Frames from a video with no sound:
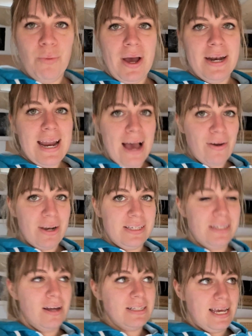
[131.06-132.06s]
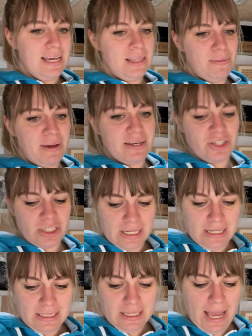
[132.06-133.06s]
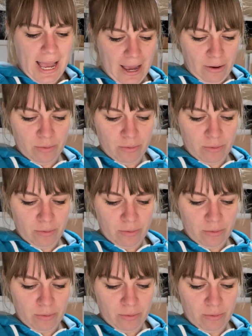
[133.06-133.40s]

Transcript: are now going to start taking the bench seats out.